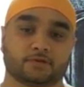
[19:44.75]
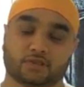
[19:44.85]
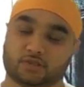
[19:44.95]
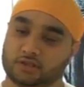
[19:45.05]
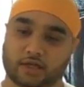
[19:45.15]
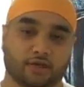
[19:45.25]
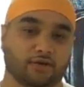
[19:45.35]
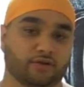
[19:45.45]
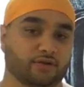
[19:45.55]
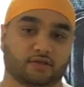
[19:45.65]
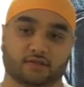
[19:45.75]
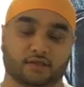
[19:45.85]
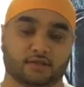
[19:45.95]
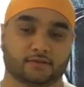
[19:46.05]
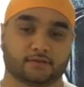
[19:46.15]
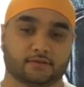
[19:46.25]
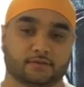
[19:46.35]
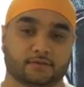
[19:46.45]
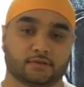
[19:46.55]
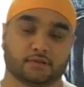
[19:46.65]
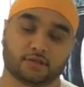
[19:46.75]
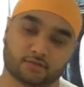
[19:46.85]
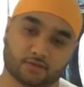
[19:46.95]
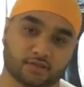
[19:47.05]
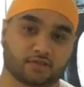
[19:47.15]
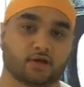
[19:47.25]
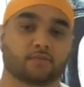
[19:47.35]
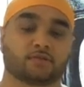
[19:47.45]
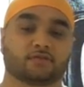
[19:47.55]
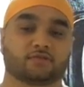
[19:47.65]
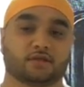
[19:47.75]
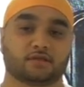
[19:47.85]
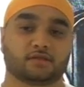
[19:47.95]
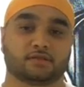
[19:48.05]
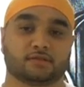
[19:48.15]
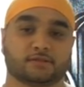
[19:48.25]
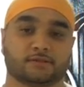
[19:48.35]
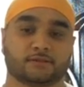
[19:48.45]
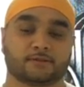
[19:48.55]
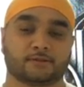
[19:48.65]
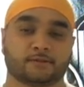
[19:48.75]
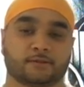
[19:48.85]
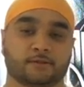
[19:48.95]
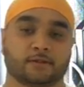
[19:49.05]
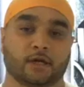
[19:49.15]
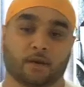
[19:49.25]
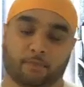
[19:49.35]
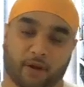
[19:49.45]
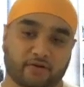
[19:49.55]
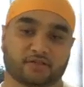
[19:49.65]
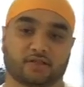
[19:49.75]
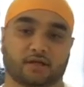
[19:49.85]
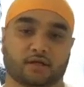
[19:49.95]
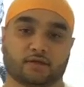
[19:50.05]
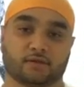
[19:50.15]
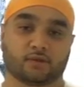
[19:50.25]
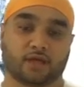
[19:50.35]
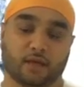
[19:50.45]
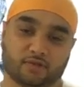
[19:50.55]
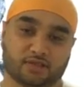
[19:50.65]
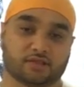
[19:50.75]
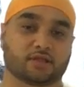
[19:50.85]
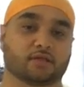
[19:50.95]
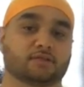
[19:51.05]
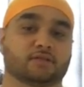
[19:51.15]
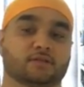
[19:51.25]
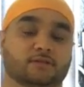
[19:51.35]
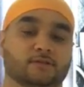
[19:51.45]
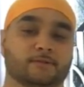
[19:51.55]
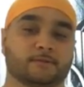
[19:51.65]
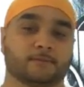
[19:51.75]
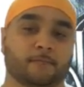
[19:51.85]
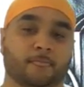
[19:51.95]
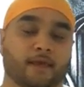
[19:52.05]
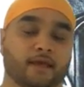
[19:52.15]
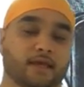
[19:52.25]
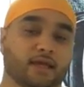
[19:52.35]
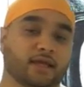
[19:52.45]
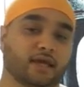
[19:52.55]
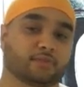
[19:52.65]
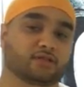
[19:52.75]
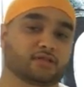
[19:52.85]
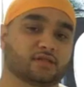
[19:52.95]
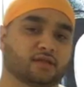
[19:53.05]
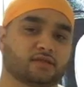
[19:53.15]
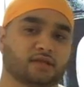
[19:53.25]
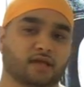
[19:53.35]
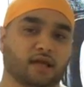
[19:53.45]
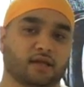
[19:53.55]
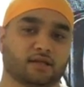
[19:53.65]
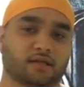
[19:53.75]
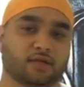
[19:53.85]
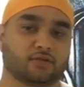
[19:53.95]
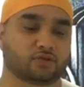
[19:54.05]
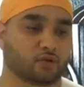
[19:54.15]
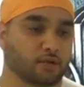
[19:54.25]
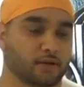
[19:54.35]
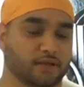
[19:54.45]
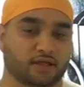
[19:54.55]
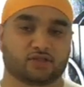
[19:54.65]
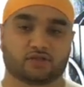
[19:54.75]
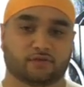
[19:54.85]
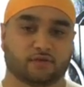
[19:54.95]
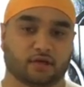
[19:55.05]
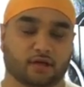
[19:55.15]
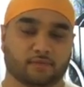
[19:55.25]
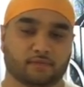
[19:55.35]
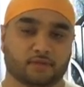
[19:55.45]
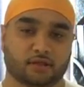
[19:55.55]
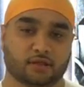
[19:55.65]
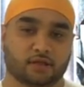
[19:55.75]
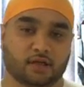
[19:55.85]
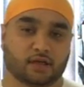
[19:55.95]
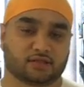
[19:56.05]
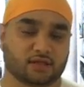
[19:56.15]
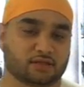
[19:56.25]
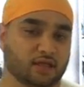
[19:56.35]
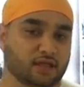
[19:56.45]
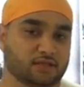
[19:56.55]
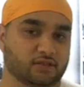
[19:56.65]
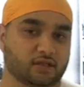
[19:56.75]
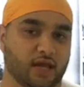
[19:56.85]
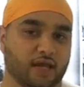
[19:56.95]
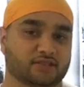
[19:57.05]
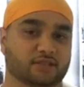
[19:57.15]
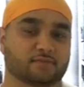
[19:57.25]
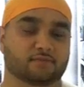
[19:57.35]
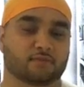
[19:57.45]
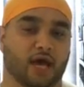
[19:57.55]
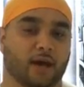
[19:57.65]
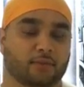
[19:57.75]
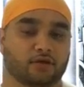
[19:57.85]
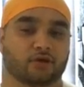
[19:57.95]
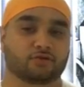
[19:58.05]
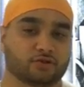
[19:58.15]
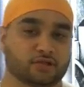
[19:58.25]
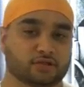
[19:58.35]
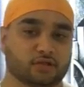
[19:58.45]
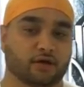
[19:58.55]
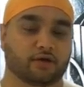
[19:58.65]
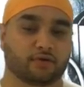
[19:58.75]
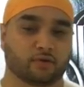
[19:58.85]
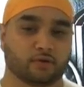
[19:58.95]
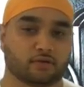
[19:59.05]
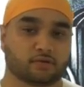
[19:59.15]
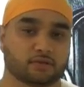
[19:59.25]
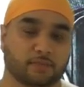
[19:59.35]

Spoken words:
The judge had nothing to say. This was the sharpness of Sant Ji. A barrister who came to see Sant Ji. He came to see Sant Ji and he was talking about the issues of the time. And Sant Janel Singh asked him, how many countries are there in the world?